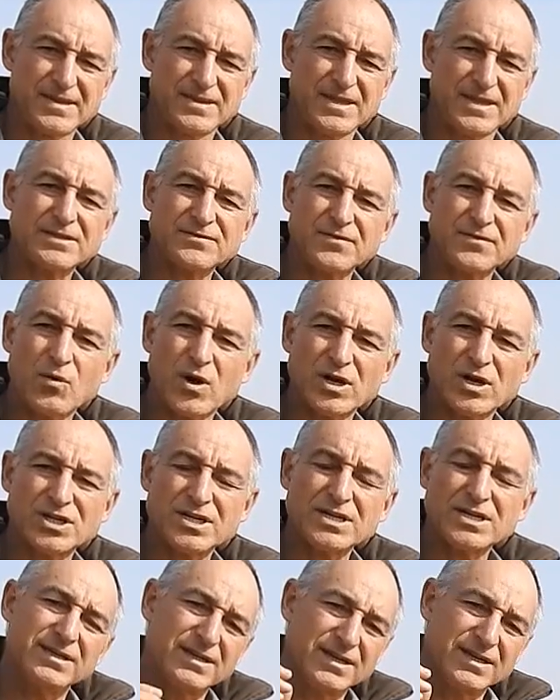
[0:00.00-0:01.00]
Thanks for
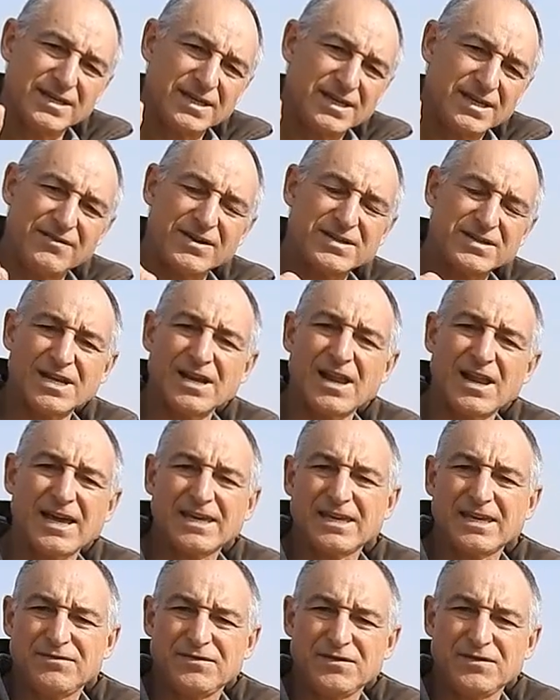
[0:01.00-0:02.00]
watching. Give us a
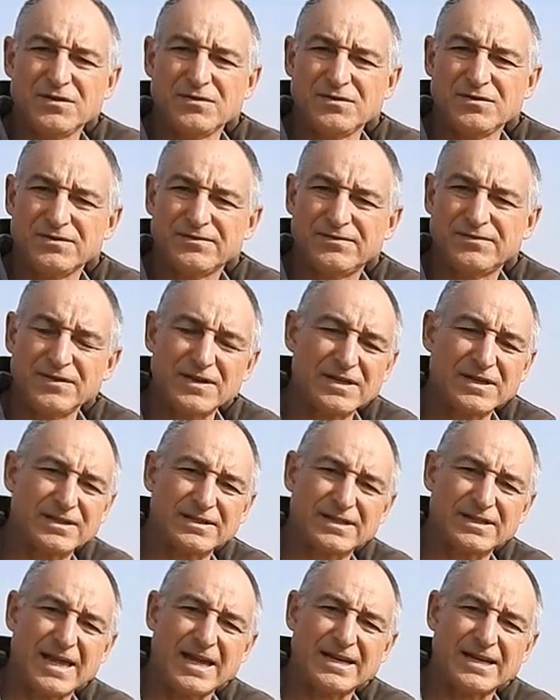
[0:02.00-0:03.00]
like if you
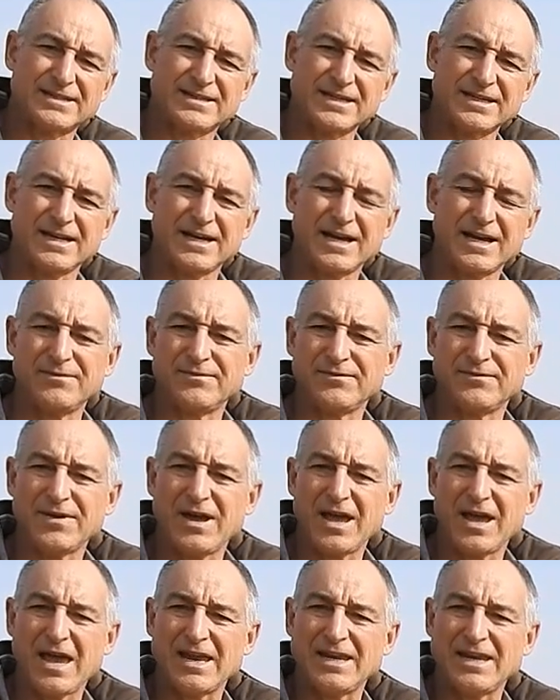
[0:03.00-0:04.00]
feel that I'm
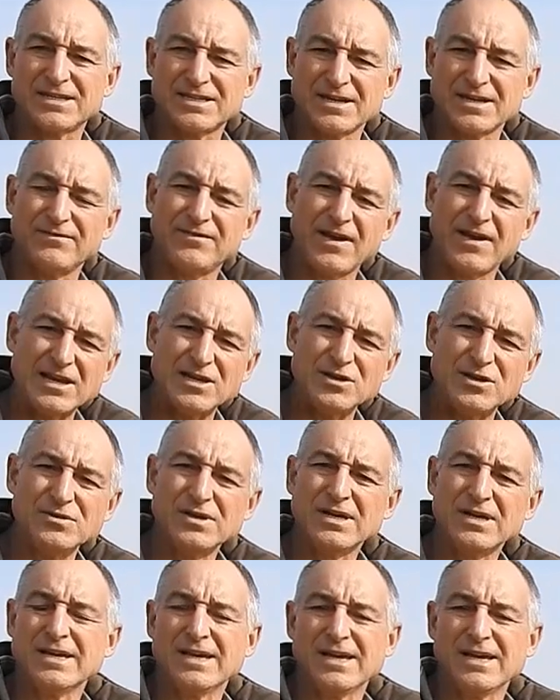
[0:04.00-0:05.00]
adding some value,
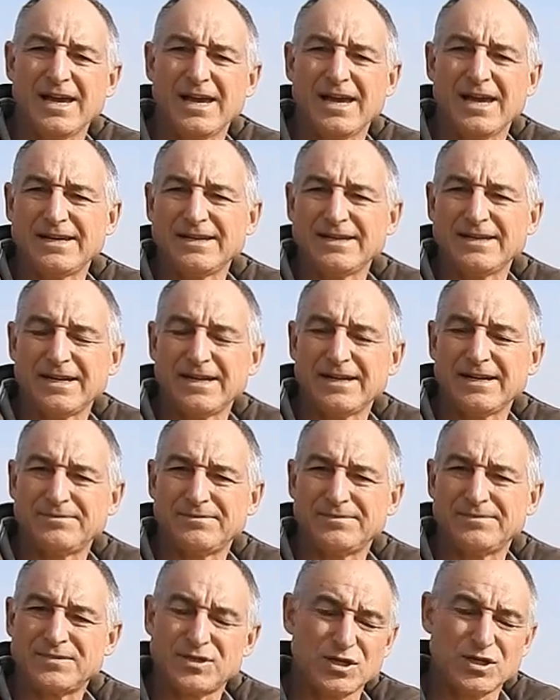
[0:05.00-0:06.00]
and
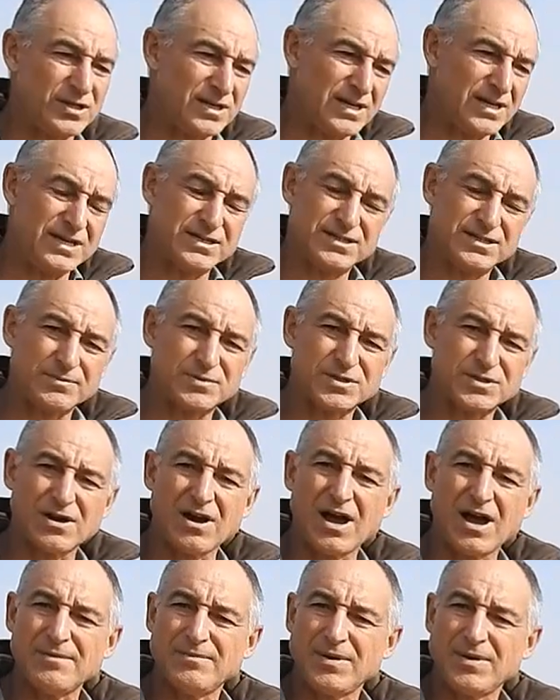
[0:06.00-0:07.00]
certainly
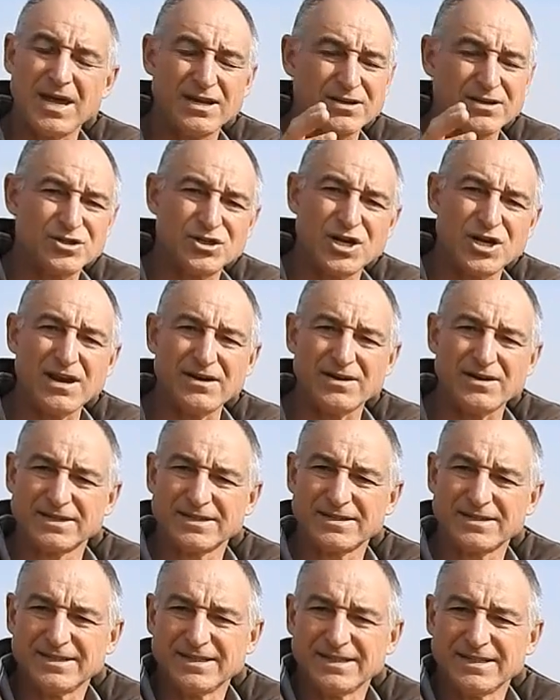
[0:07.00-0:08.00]
subscribe and share
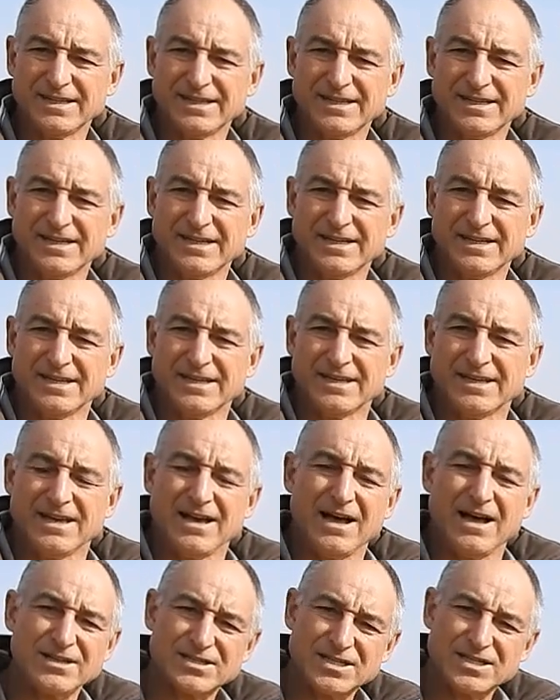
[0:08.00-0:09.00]
it.
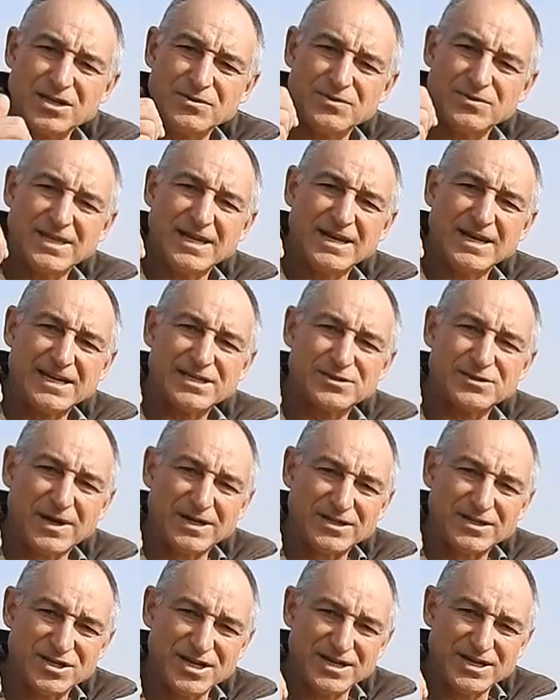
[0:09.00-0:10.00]
I'll see you in the next
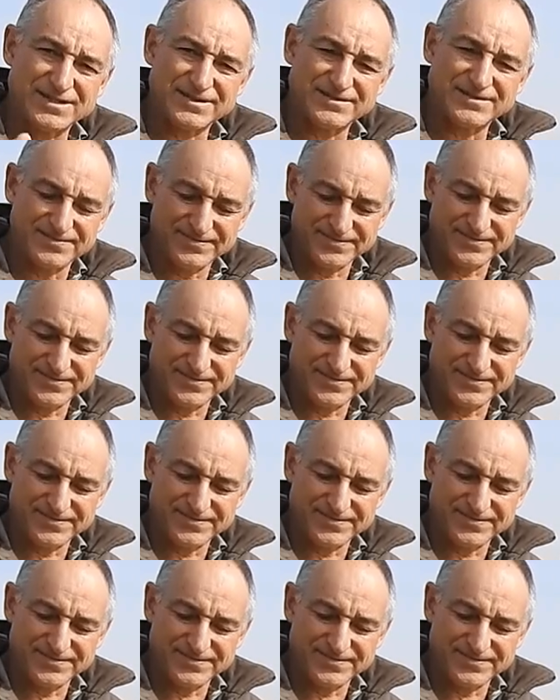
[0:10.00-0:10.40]
one. Cheers.